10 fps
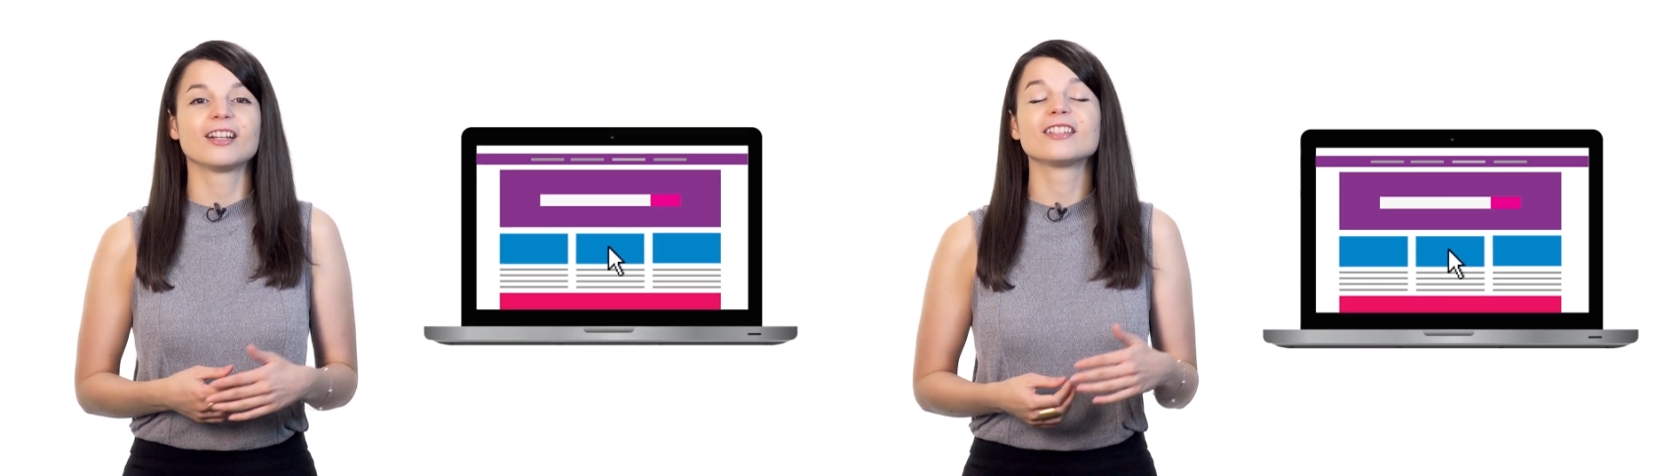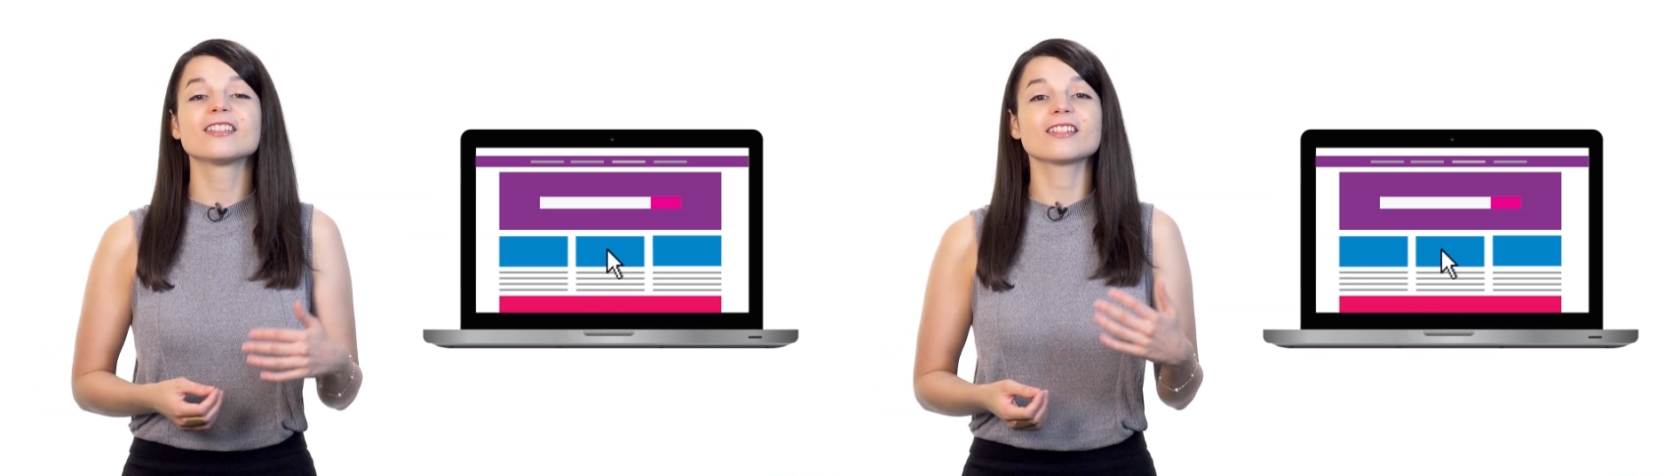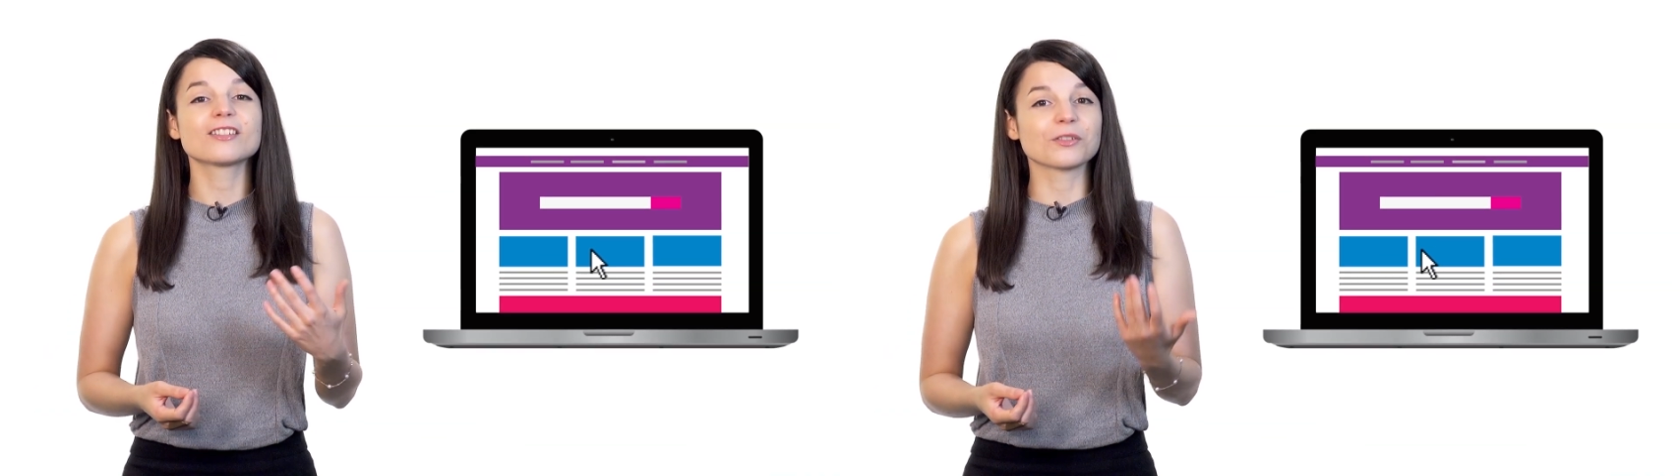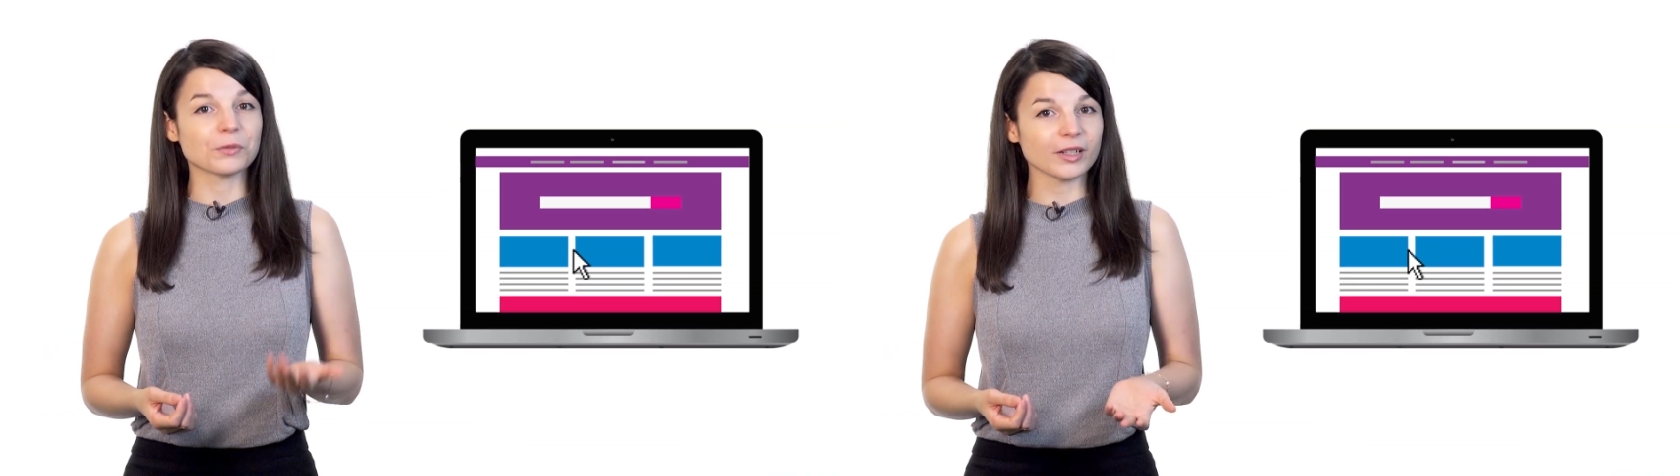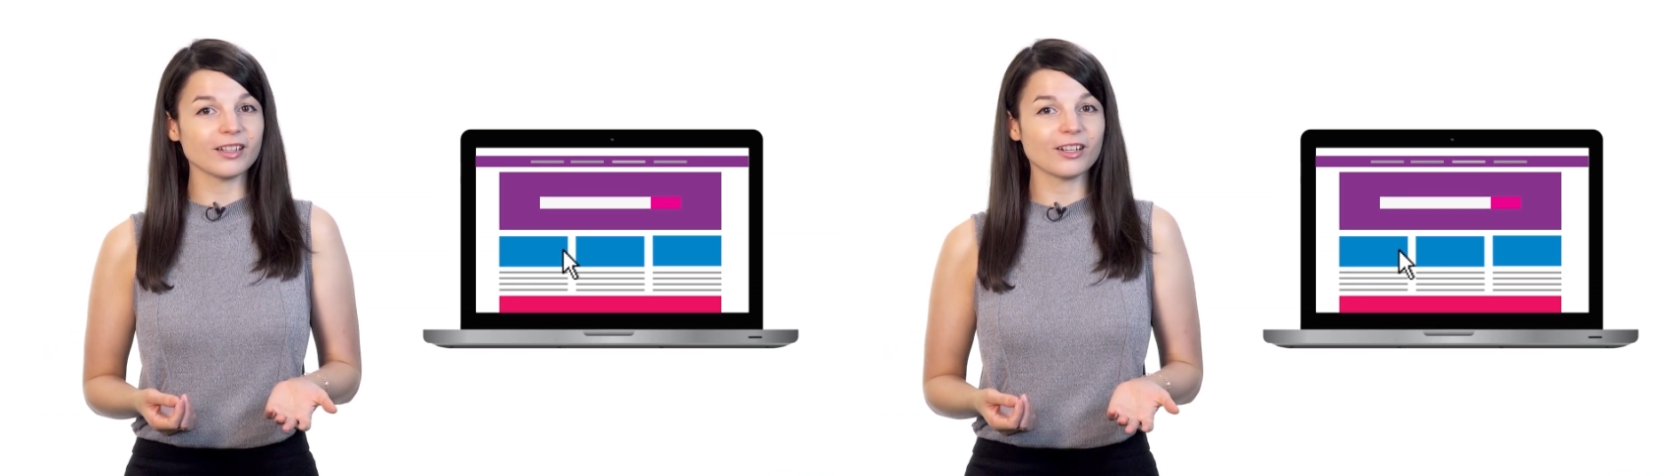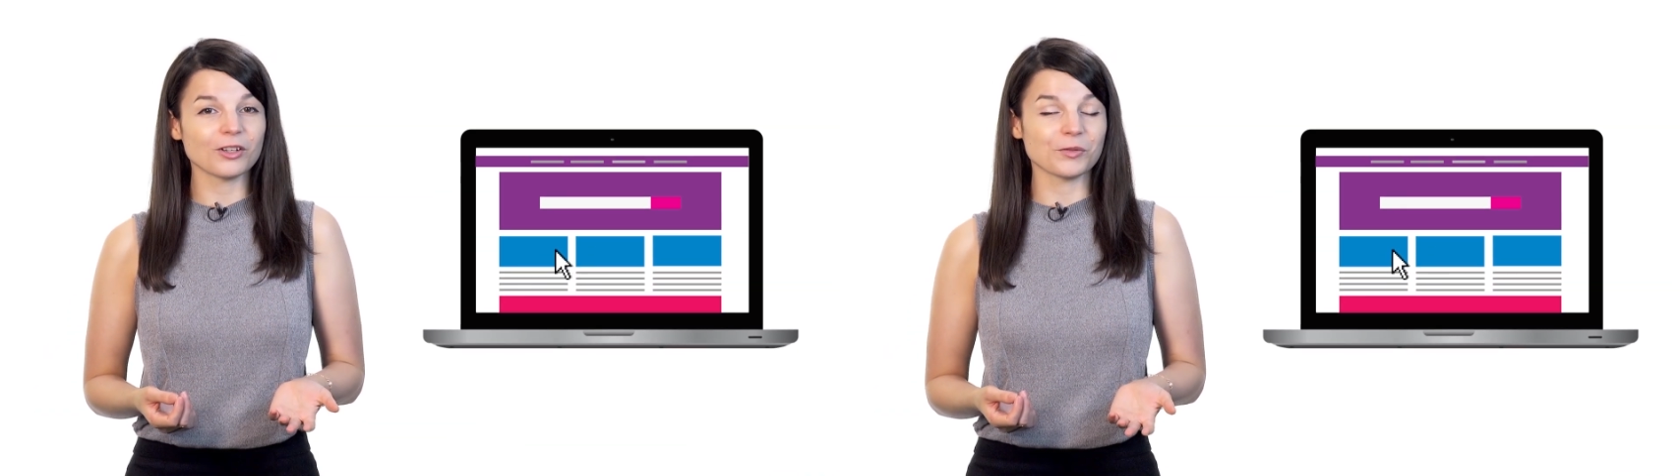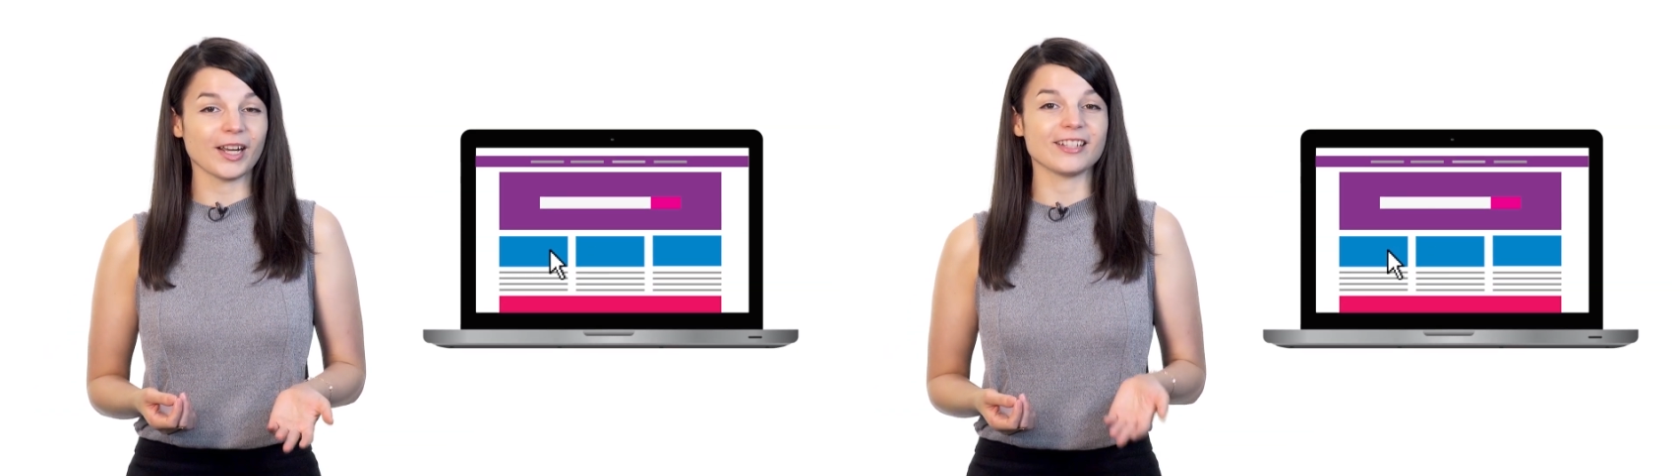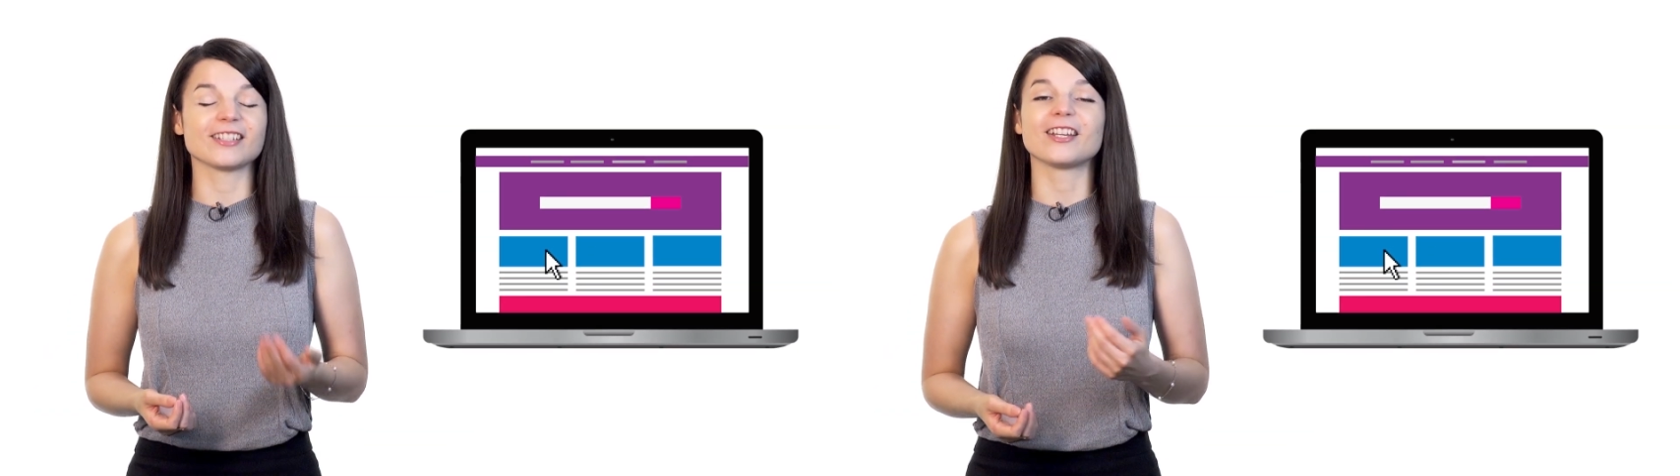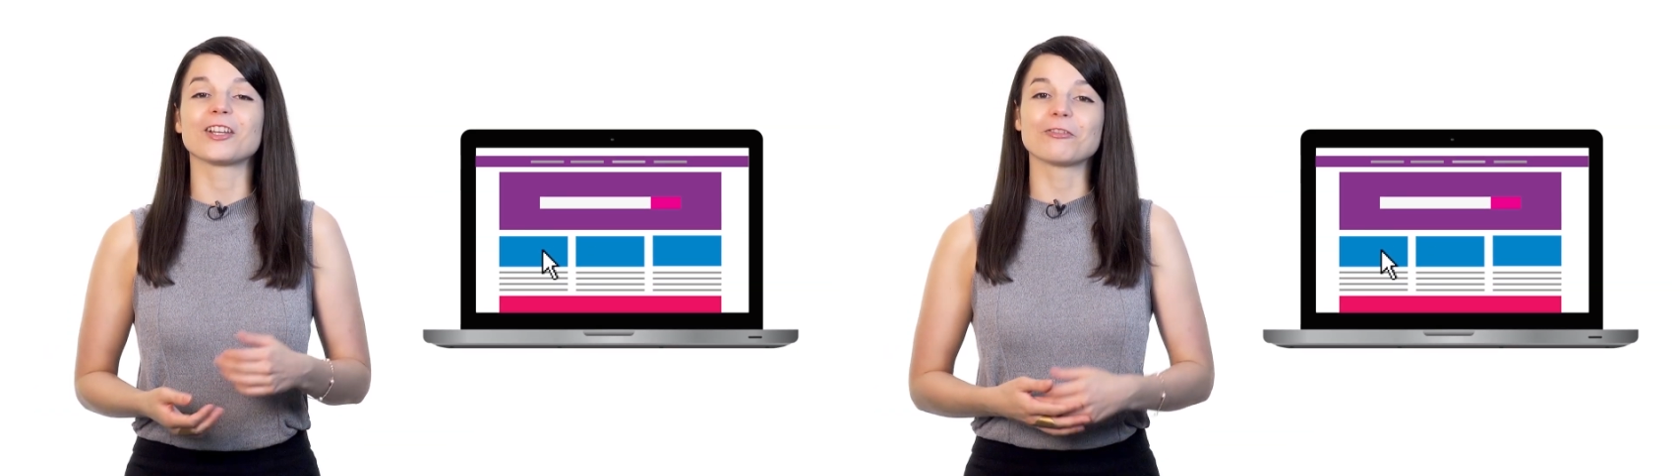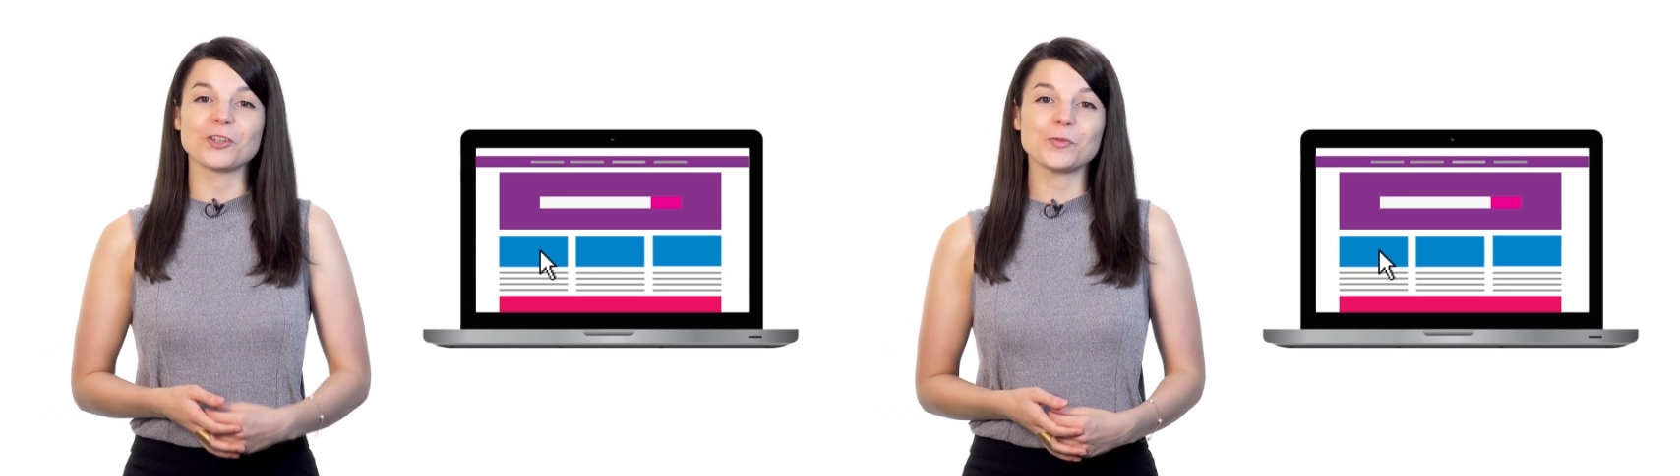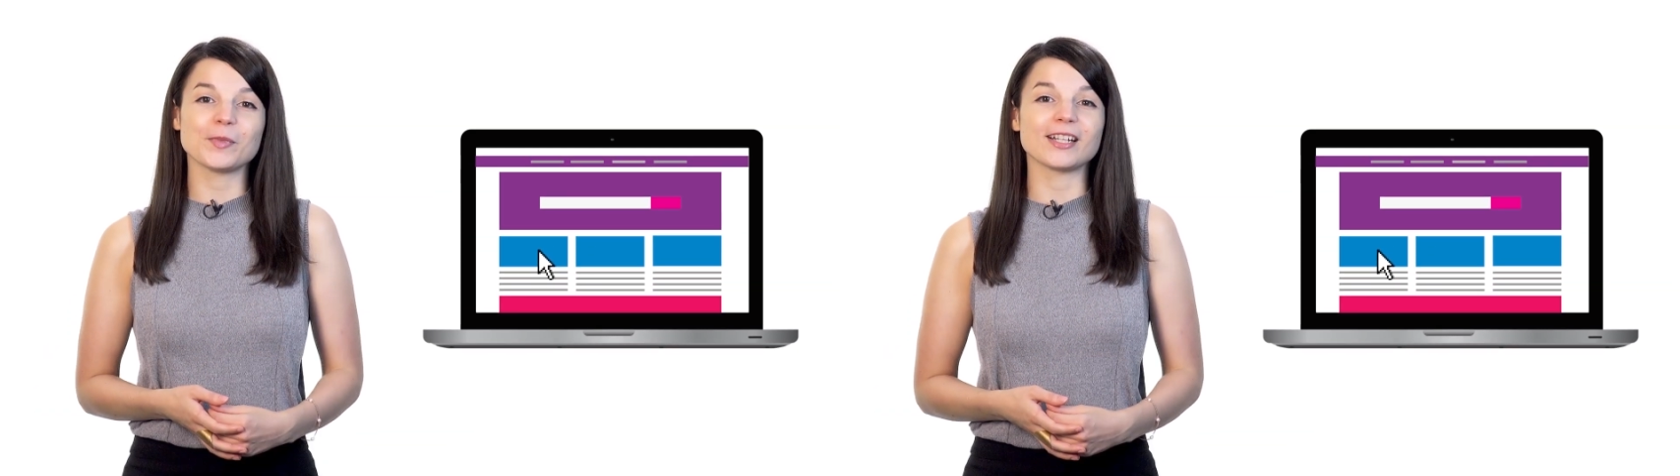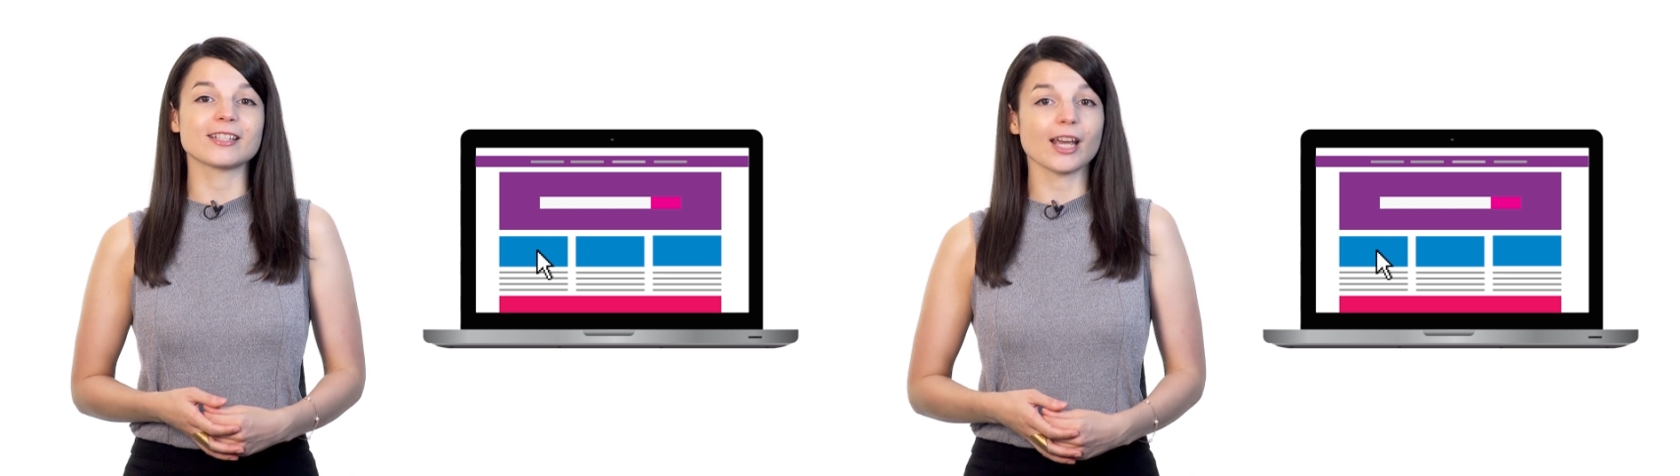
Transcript: This is a really good way to take a few minutes